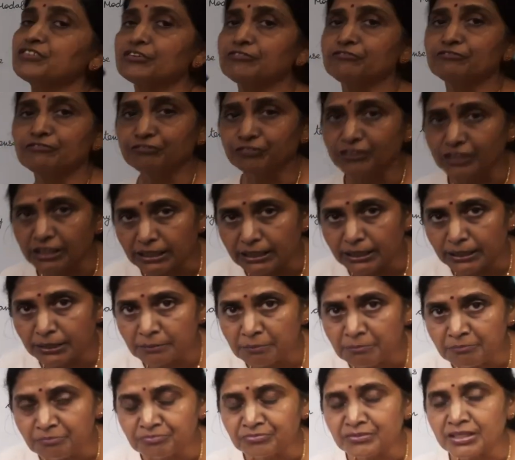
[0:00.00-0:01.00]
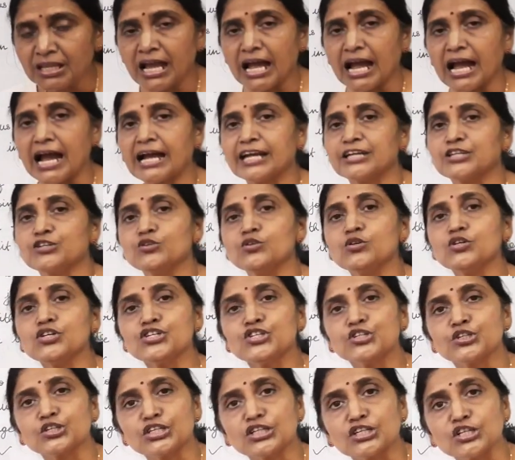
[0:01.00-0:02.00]
the verb, and you
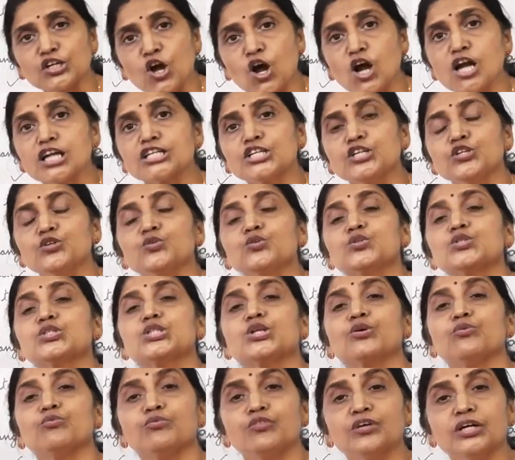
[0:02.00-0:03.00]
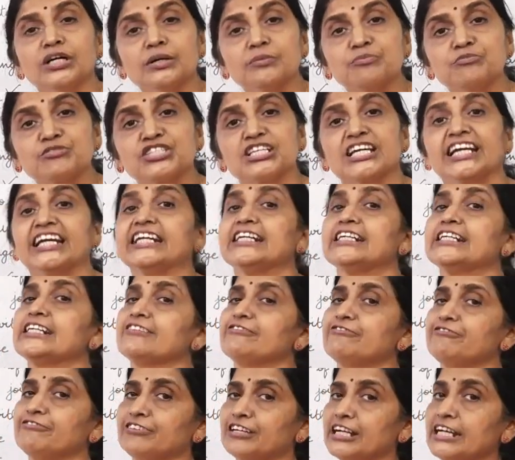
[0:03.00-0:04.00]
should not use the verbs in
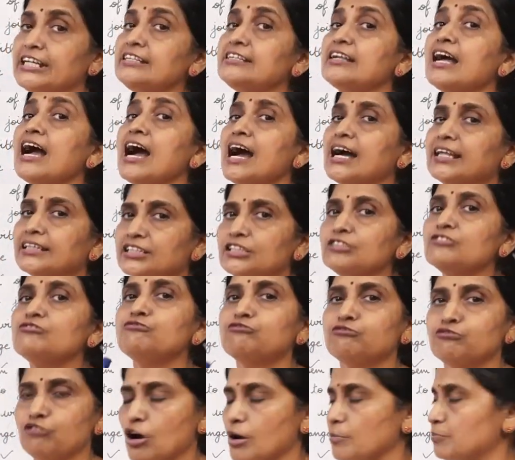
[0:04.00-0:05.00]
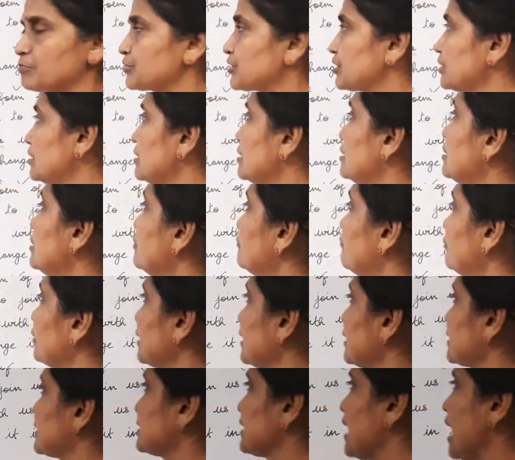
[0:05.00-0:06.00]
different other forms. For
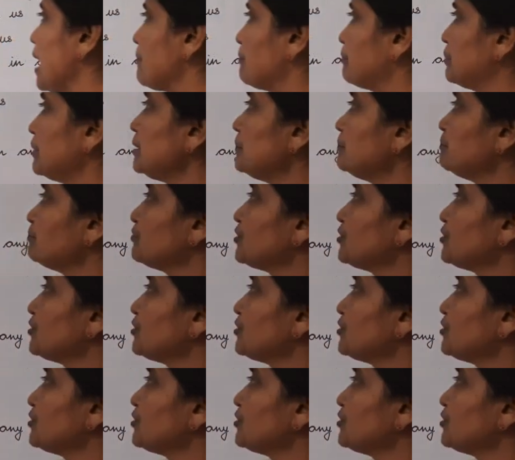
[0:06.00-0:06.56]
example,